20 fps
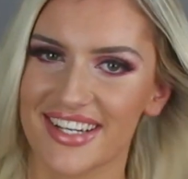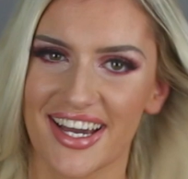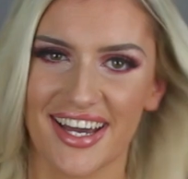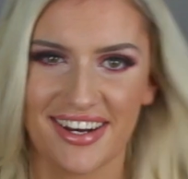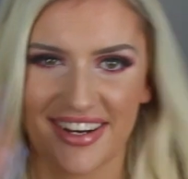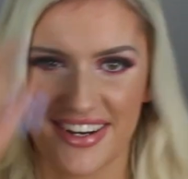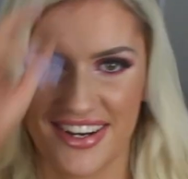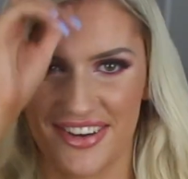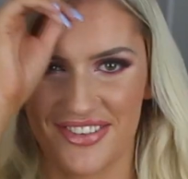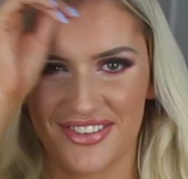I
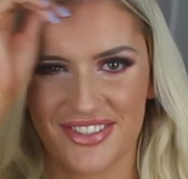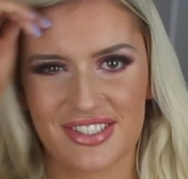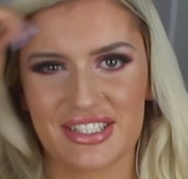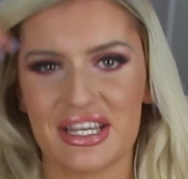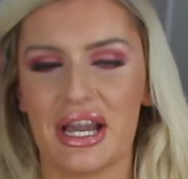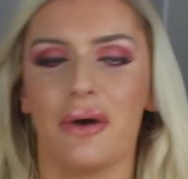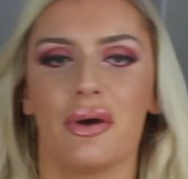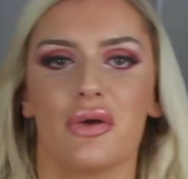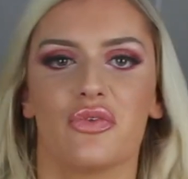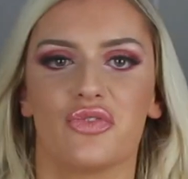don't know, we'll see
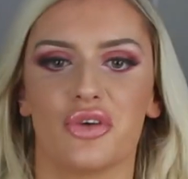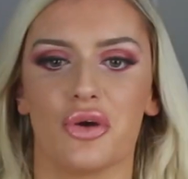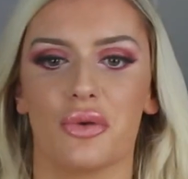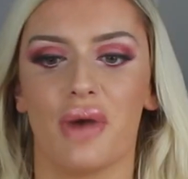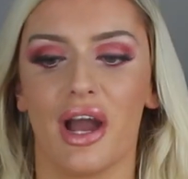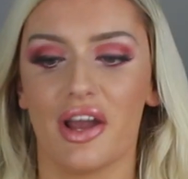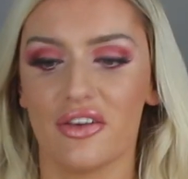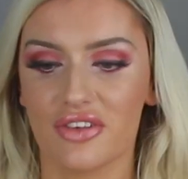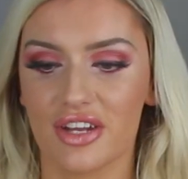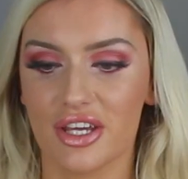how I feel,
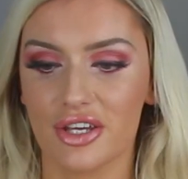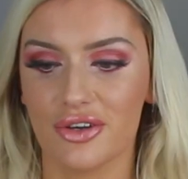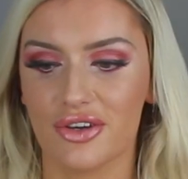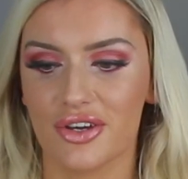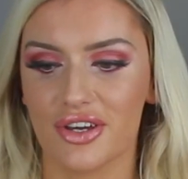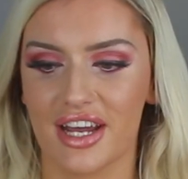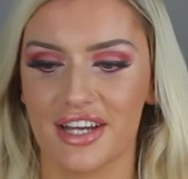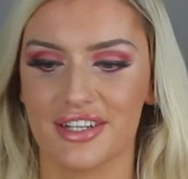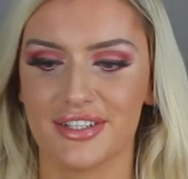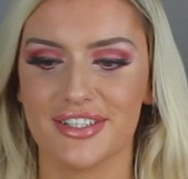but I feel like you
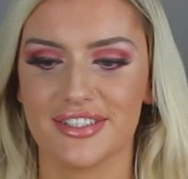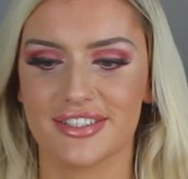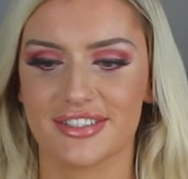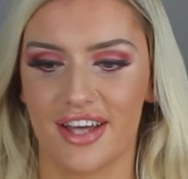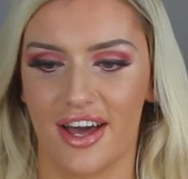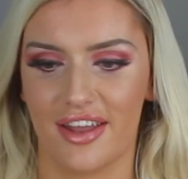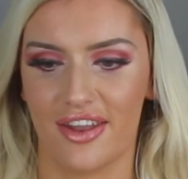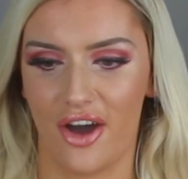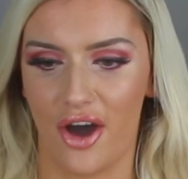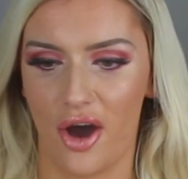could actually
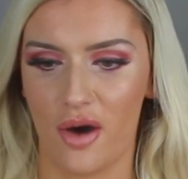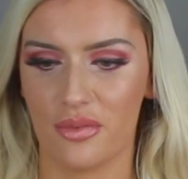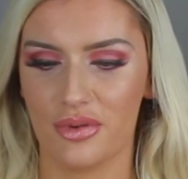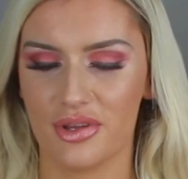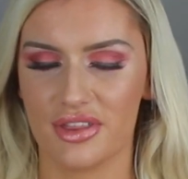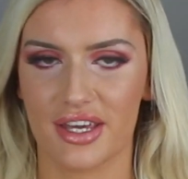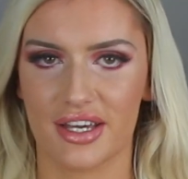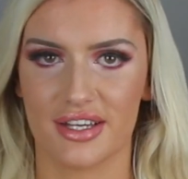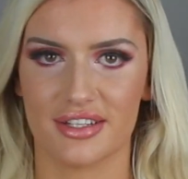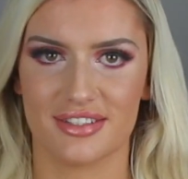style it up
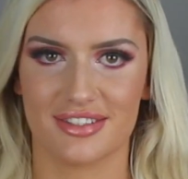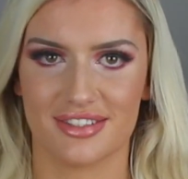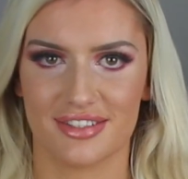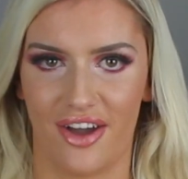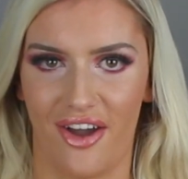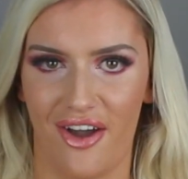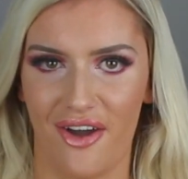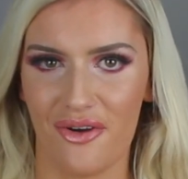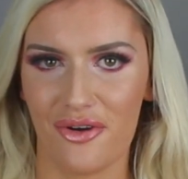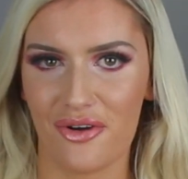with like a
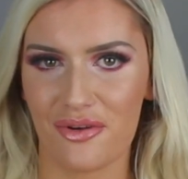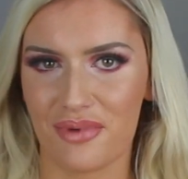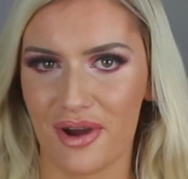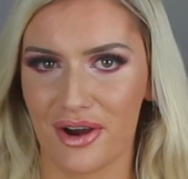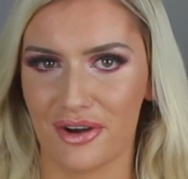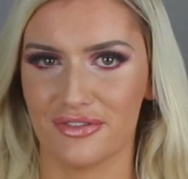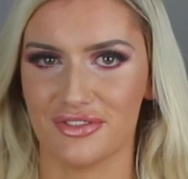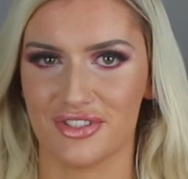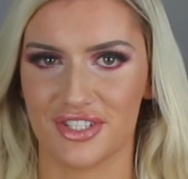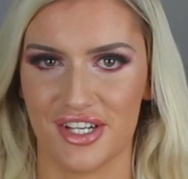skirt or a
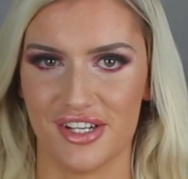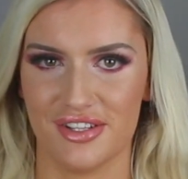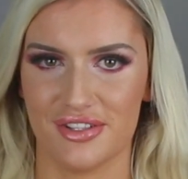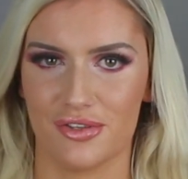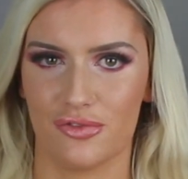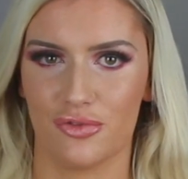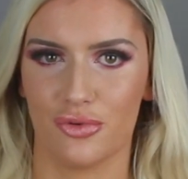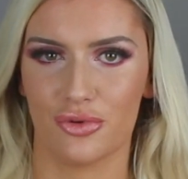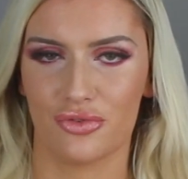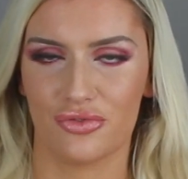pair of jeans
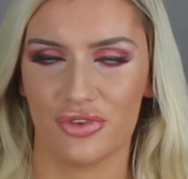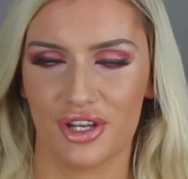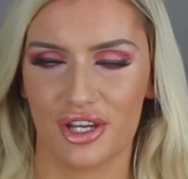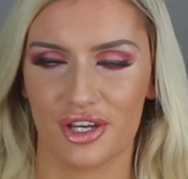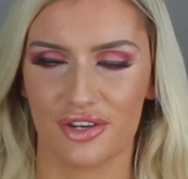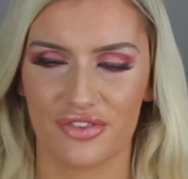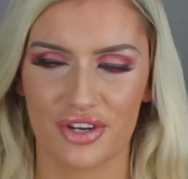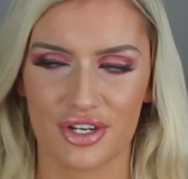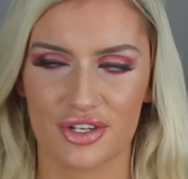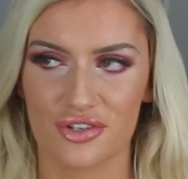if you were feeling
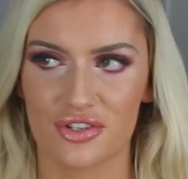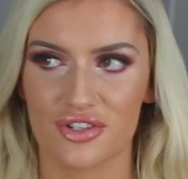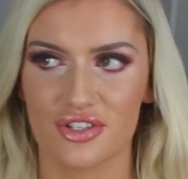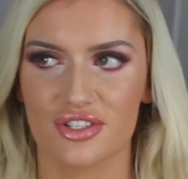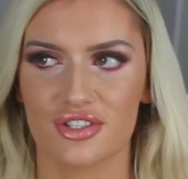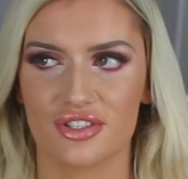adventurous,